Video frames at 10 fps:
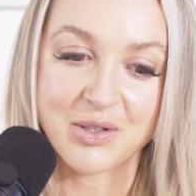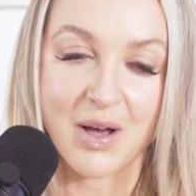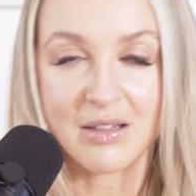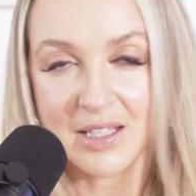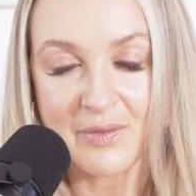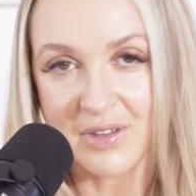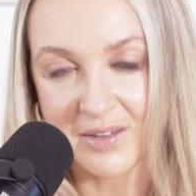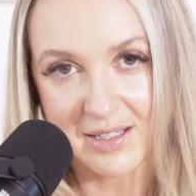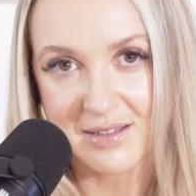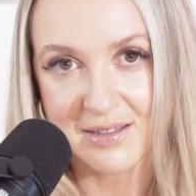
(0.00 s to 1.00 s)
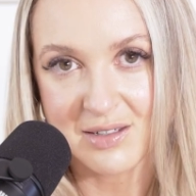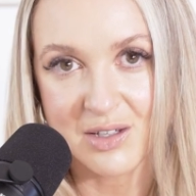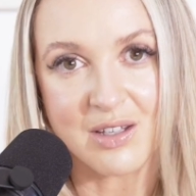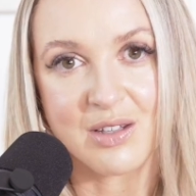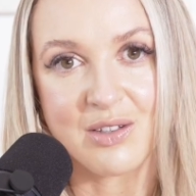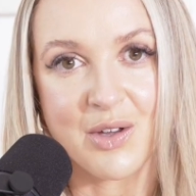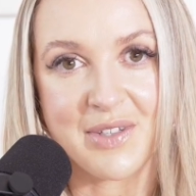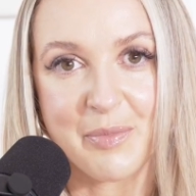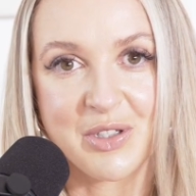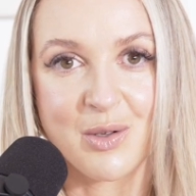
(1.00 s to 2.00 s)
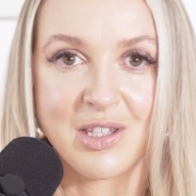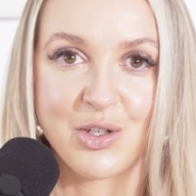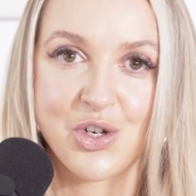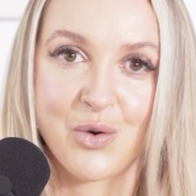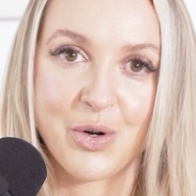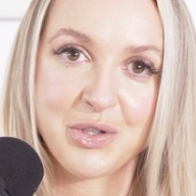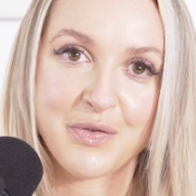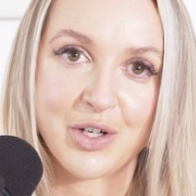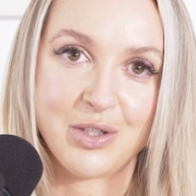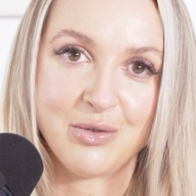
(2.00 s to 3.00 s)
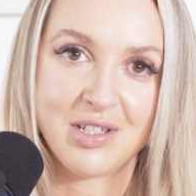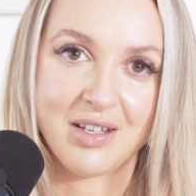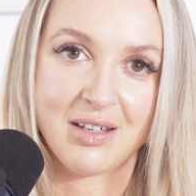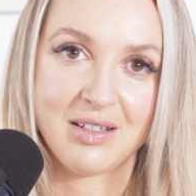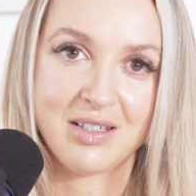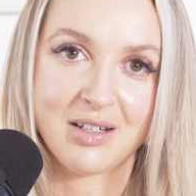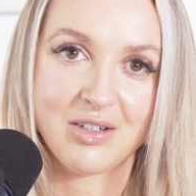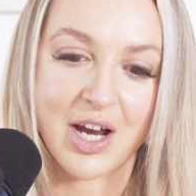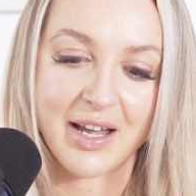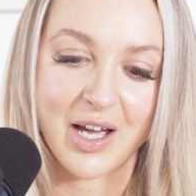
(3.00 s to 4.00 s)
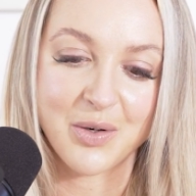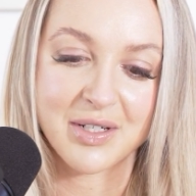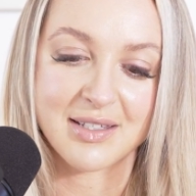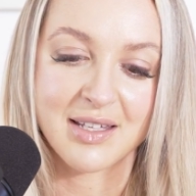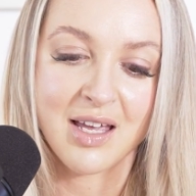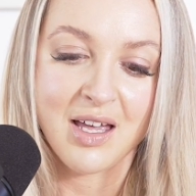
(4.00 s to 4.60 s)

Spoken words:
So I'll leave the links to those episodes in the show notes for you to check out because